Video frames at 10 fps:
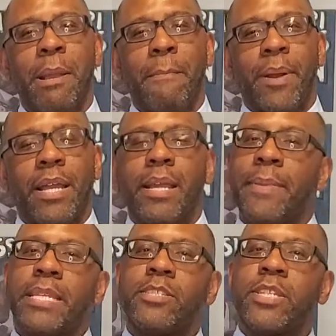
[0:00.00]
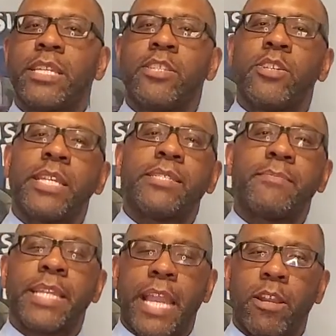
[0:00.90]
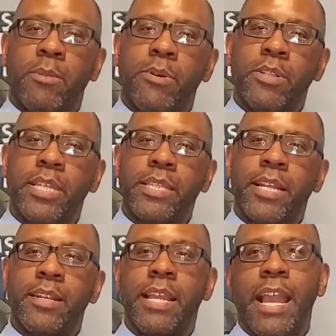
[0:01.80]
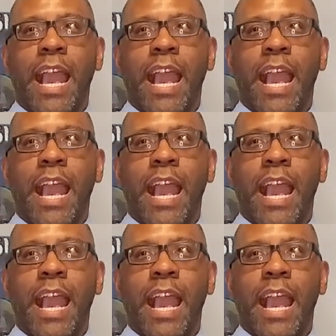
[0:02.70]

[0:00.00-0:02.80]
But I mean, you get some caramel in there.